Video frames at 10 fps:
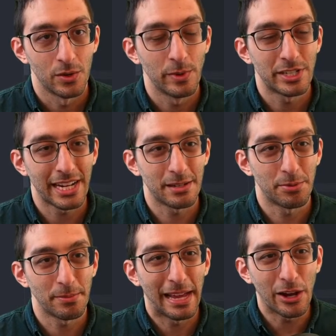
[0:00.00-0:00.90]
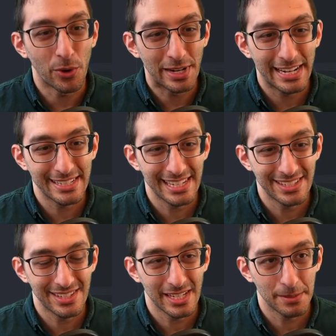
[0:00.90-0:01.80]
Which I could put my own
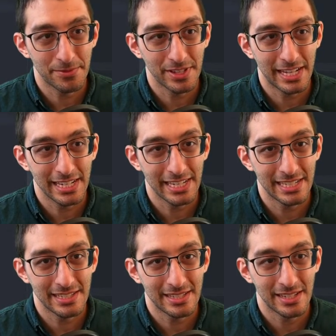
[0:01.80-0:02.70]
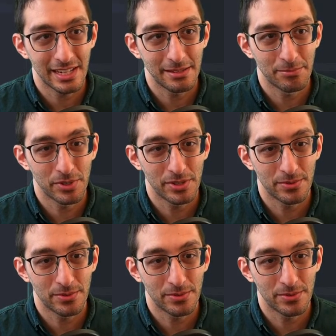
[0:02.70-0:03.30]
annotation type for that, I guess, and then put it